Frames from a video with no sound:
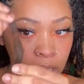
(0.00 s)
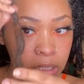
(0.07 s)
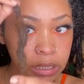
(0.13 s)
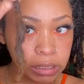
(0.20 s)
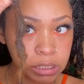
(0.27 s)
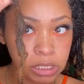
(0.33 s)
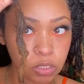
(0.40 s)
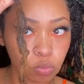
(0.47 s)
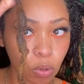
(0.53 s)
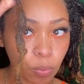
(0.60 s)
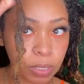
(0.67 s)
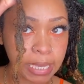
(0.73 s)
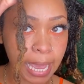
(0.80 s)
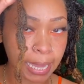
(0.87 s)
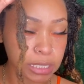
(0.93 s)
This is what
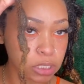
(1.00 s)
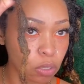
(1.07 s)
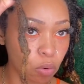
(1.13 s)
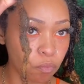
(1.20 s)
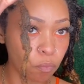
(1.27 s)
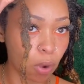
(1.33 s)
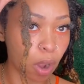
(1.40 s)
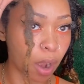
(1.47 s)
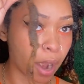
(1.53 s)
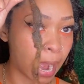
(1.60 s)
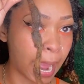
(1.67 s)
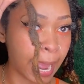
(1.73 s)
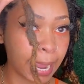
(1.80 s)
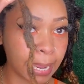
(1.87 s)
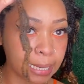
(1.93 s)
we got so far.
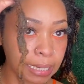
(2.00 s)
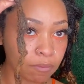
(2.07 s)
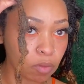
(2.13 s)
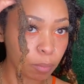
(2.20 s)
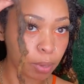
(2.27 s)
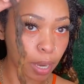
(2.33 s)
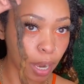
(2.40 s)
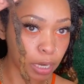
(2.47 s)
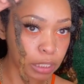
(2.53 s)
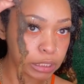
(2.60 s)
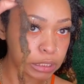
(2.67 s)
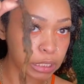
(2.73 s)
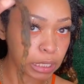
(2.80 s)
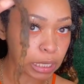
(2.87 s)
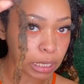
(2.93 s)
I ain't even
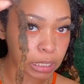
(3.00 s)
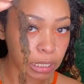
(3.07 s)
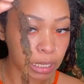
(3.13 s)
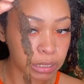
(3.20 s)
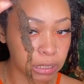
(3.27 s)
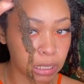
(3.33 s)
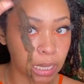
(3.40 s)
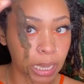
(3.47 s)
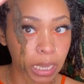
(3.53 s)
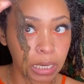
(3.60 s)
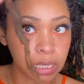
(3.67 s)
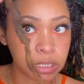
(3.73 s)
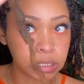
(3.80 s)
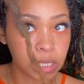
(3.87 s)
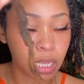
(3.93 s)
barely did nothing
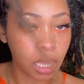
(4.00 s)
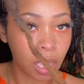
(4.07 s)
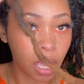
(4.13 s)
and it's